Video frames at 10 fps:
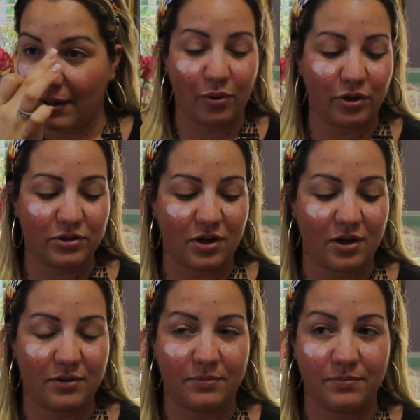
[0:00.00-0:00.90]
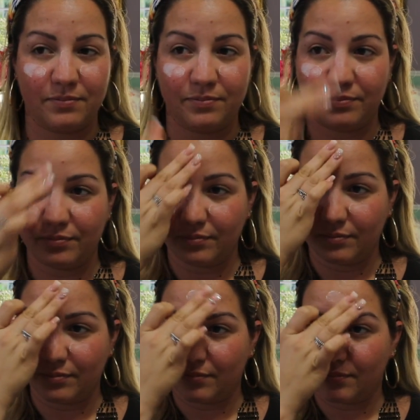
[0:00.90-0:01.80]
Pores are
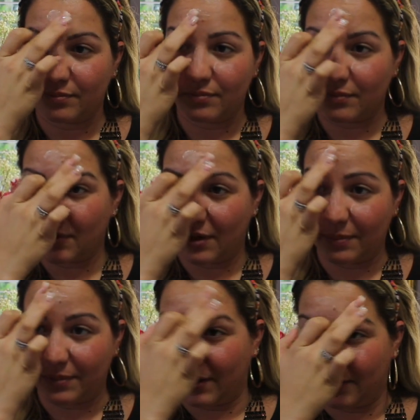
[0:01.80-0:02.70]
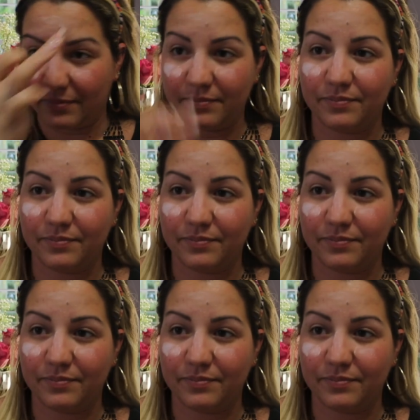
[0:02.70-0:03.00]
up here.